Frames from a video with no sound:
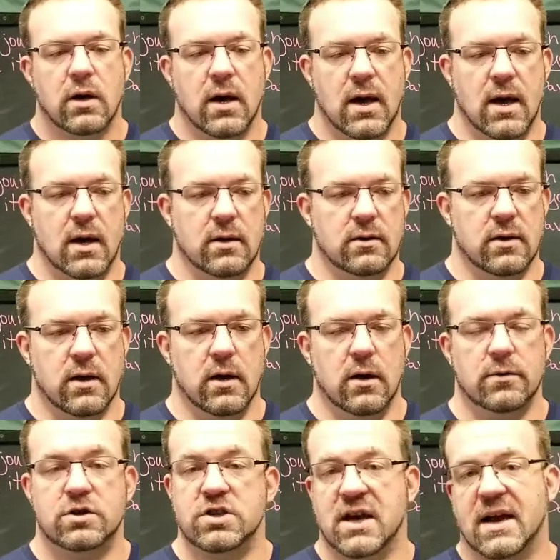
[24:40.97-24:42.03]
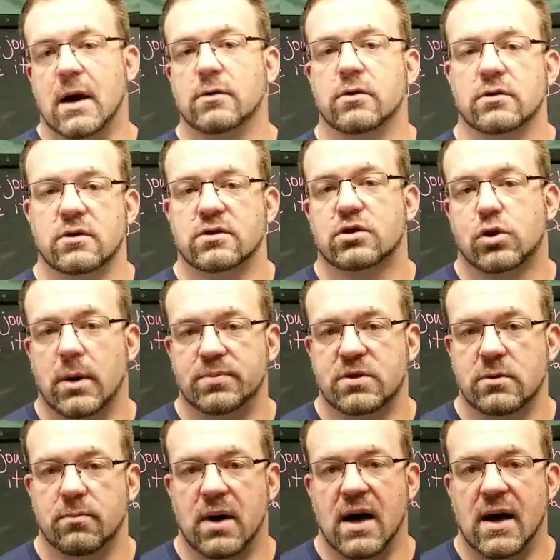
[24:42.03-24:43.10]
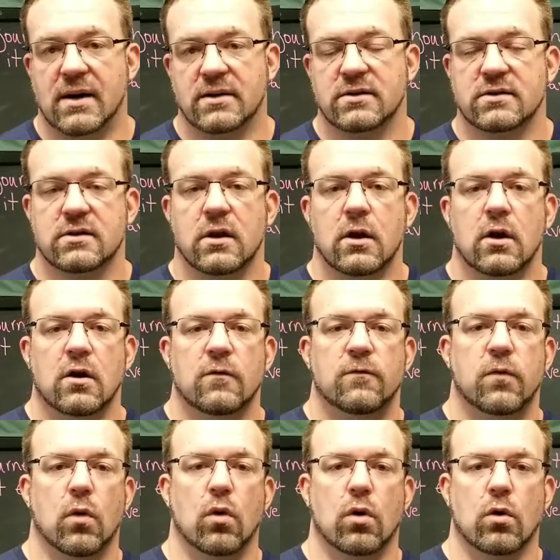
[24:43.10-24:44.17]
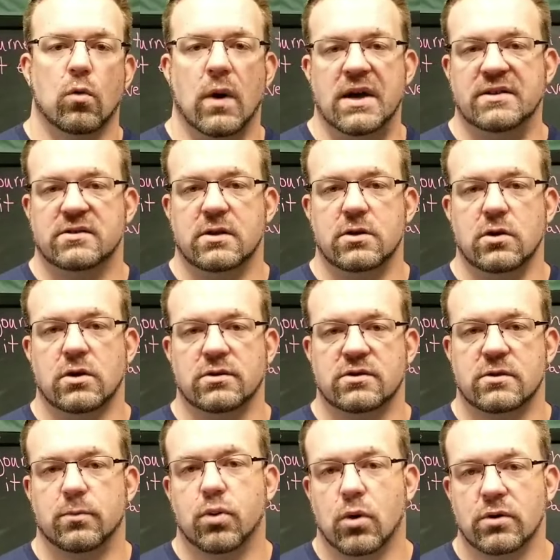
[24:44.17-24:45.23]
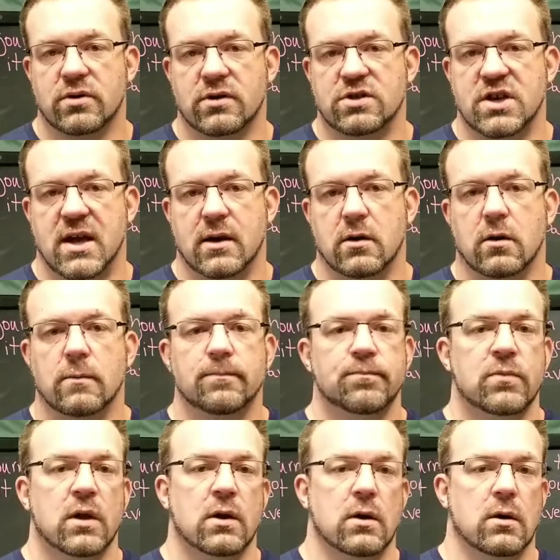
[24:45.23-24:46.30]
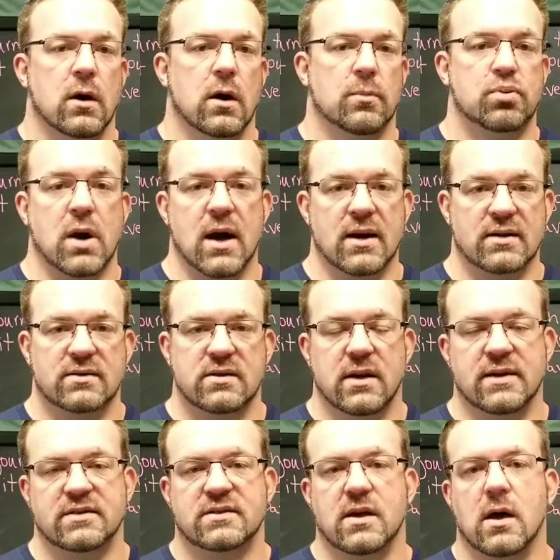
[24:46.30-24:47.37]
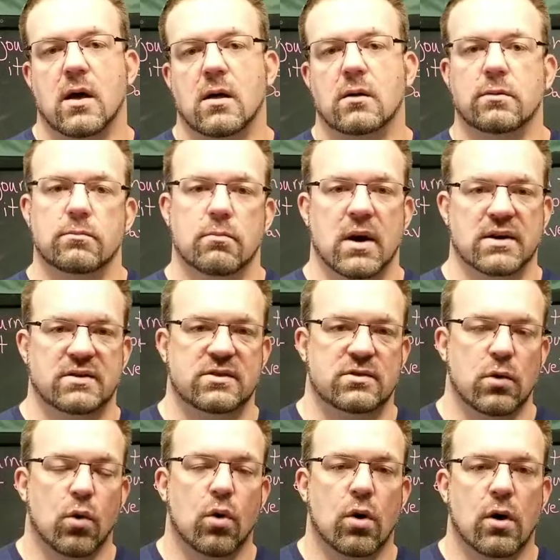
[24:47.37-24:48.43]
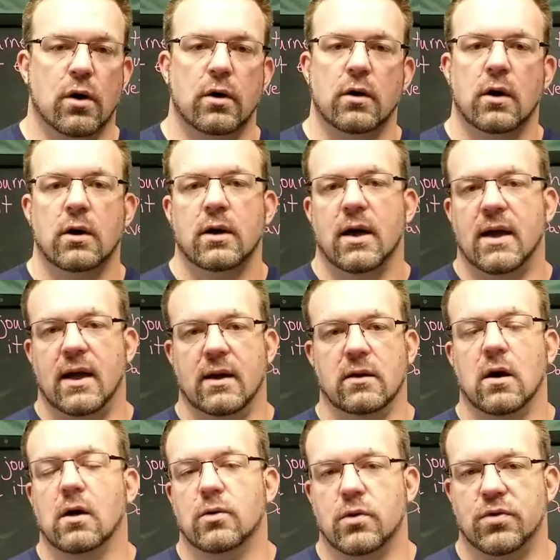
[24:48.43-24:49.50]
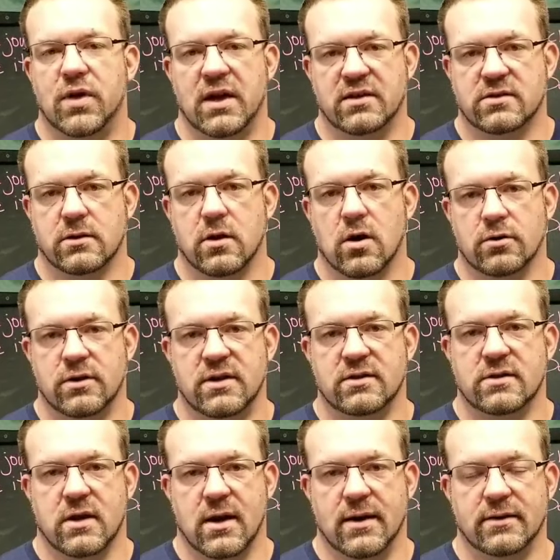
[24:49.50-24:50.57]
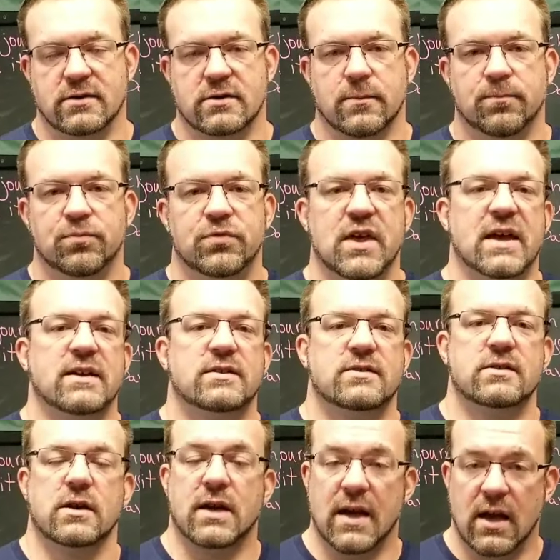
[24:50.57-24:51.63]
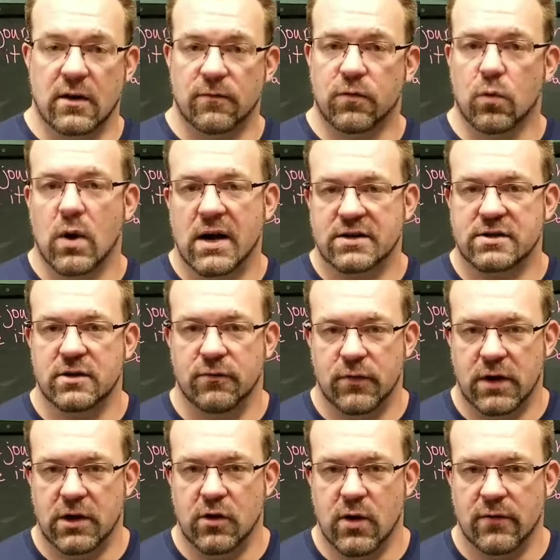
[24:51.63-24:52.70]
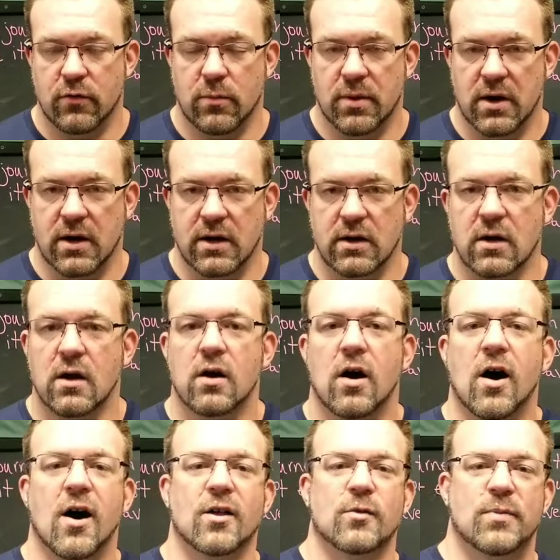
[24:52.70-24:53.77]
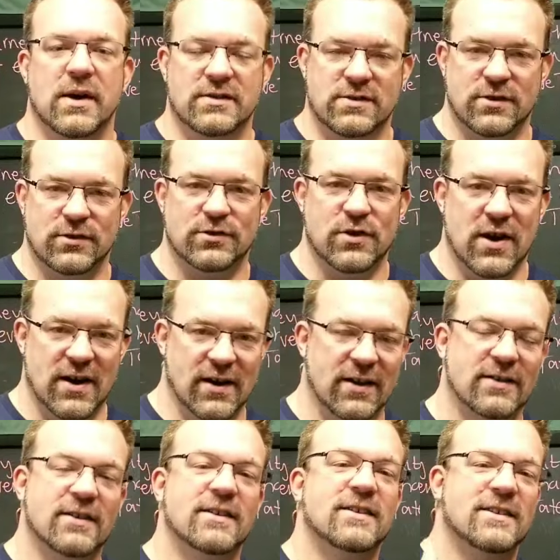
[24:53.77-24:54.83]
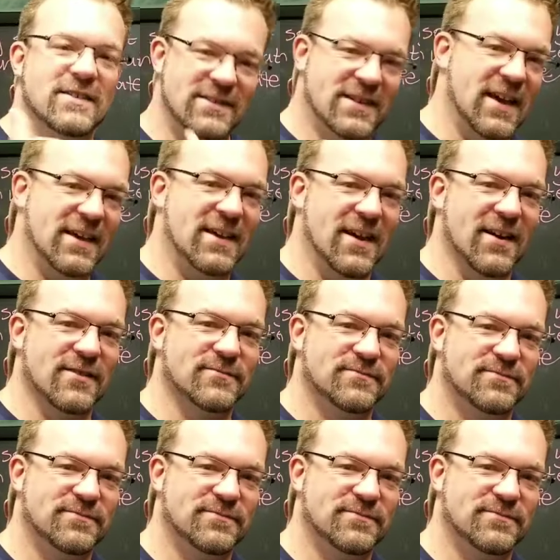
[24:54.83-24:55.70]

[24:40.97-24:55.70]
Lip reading: and check out the description box for ways that you can support the channel, products that I sell, my store, and other things along these lines. Thanks again for watching the video, everybody. All the best in your training. Take care.